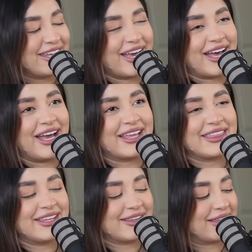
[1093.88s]
Yeah, I
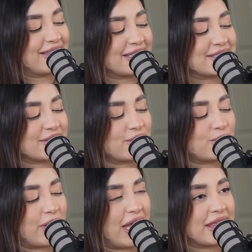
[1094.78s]
think that's a
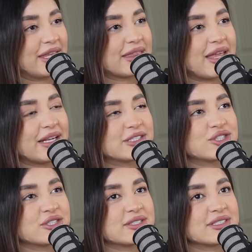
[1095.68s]
good way. I think that
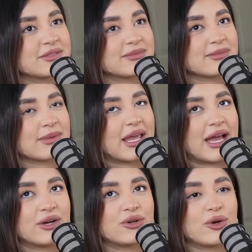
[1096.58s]
it's just,
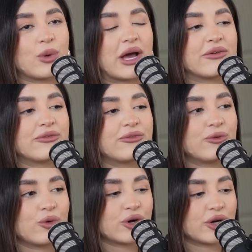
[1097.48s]
I don't know,
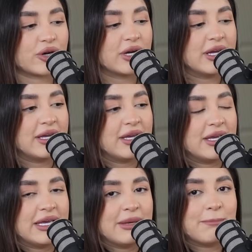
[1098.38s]
for
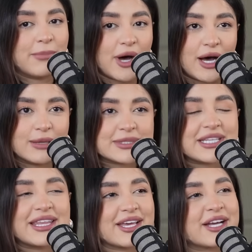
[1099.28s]
moms,
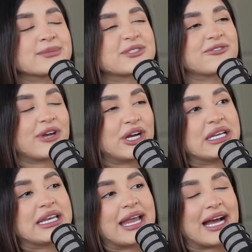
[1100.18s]
I think it comes
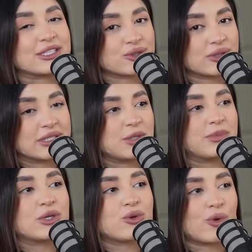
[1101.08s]
very naturally to
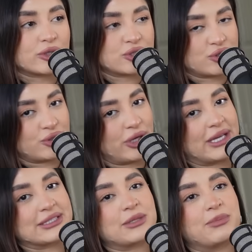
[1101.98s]
be
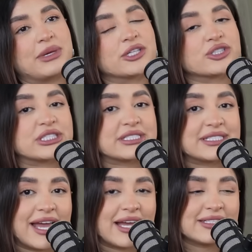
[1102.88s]
nurturing and to be
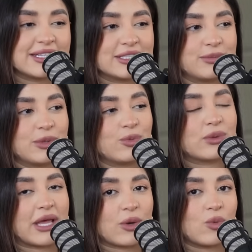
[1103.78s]
understanding and to be
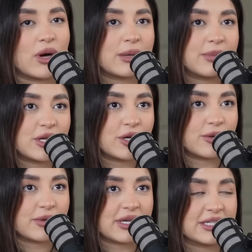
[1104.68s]
like want to be
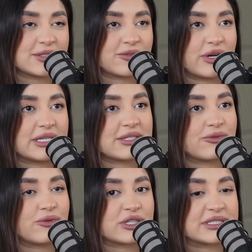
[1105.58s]
your kids' friends.
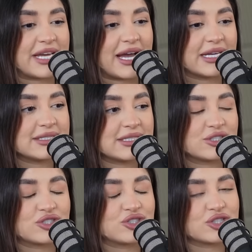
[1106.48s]
And for dads,
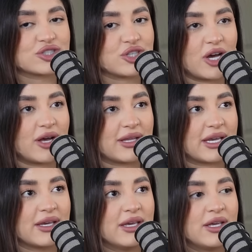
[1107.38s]
it's just not
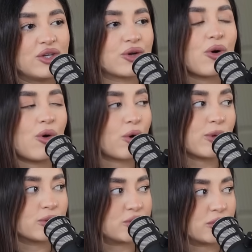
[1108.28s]
like your
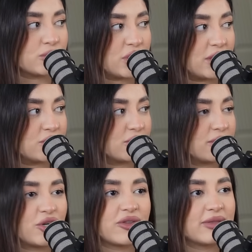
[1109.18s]
hormones don't
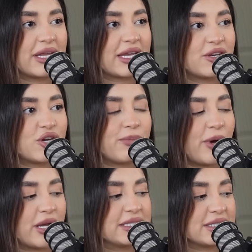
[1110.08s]
change. Your like your
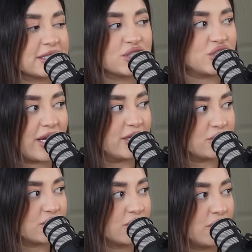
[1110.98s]
body doesn't
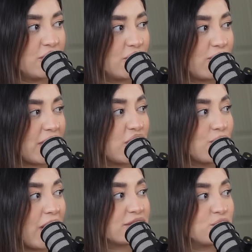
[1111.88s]
change. You know, like
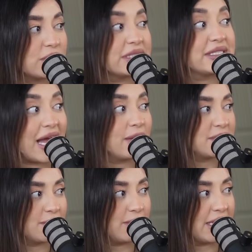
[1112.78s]
you have to
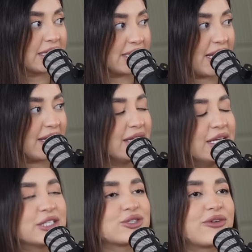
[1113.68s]
adapt to being a dad.
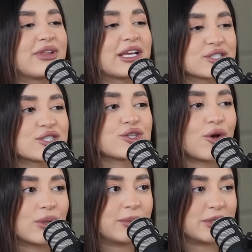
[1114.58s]
So I feel like
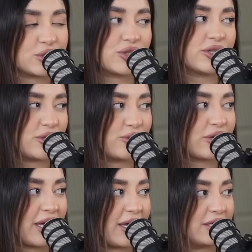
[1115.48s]
slowly but surely you'll
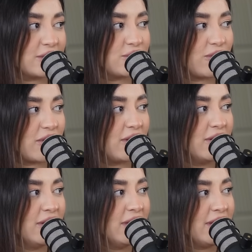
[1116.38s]
get into the
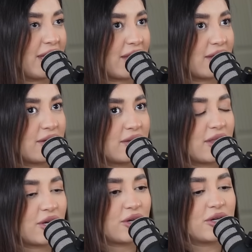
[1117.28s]
like
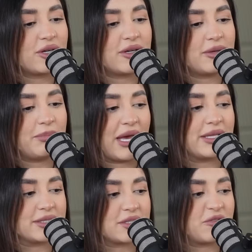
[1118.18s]
the good
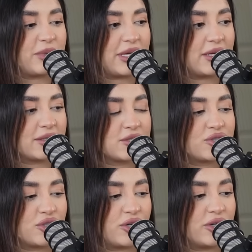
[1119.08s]
balance of being
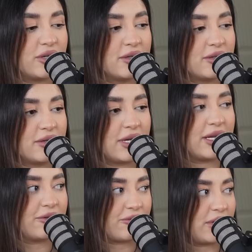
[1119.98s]
stern
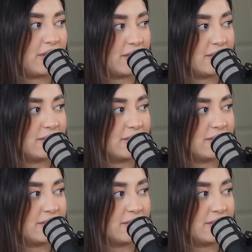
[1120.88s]
and a friend.